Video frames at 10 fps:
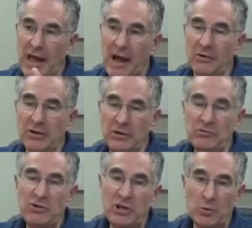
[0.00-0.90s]
How can
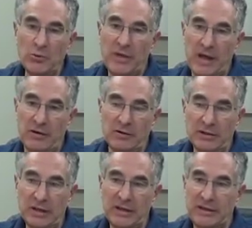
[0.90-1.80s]
you deal with that
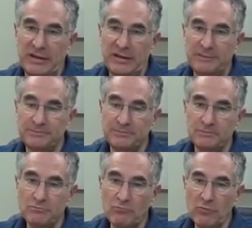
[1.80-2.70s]
on LinkedIn?
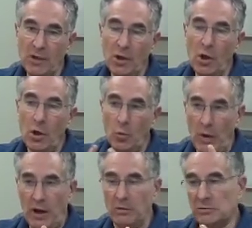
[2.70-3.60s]

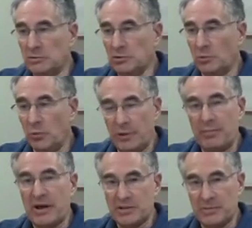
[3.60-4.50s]
Well, one
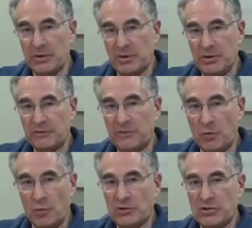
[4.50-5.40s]
possibility, of
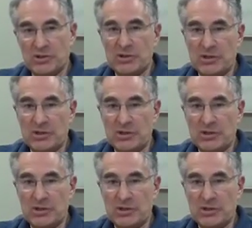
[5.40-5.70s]
course, is